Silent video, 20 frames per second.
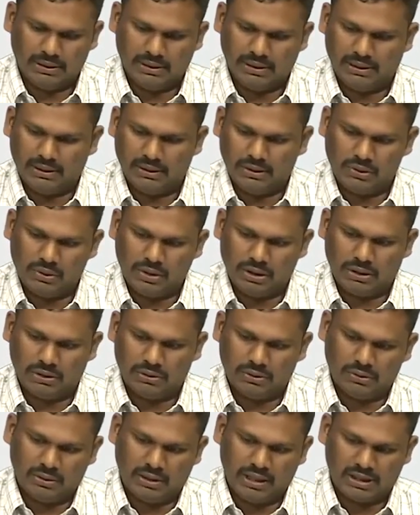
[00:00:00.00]
then you need
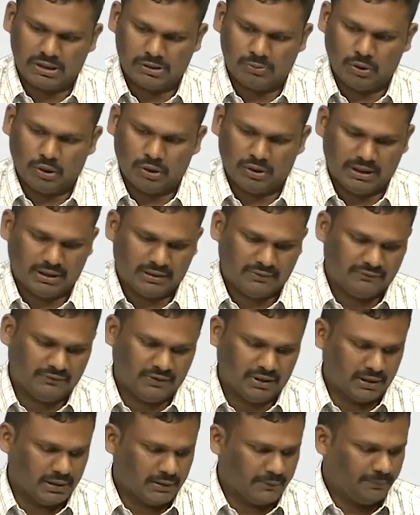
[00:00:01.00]
to explore that
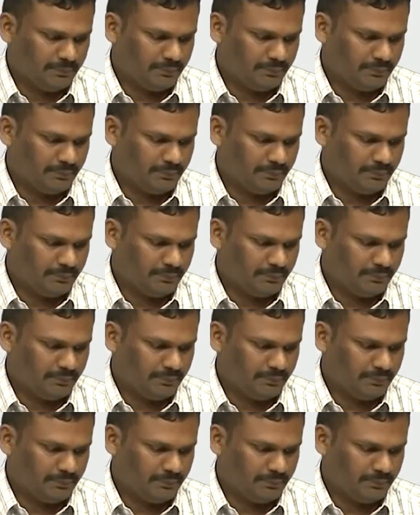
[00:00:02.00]
further.